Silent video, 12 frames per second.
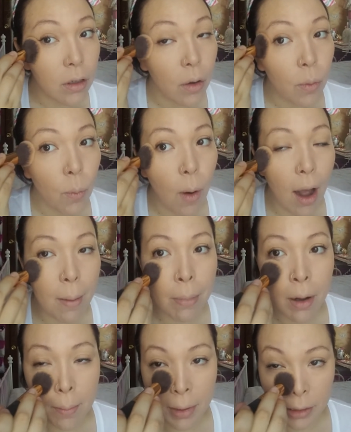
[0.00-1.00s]
why
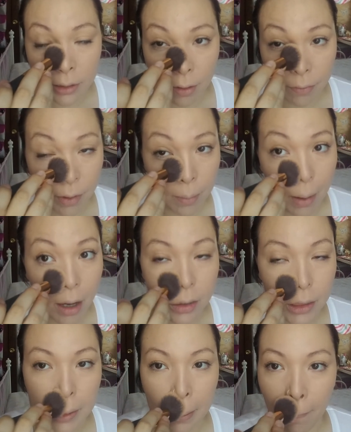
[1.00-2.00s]
put myself in a
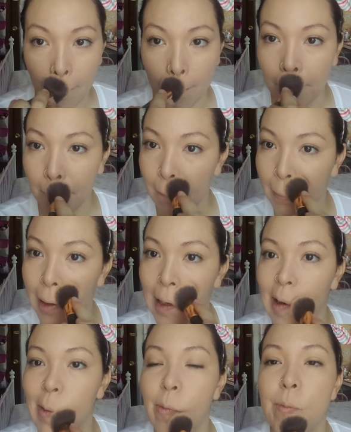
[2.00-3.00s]
box? But
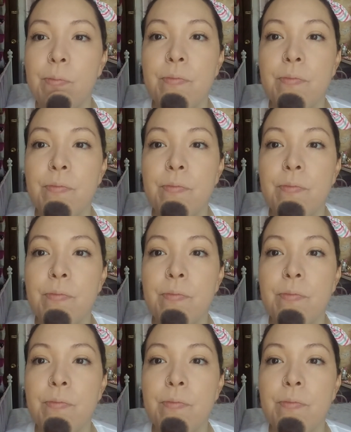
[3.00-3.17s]
anywho,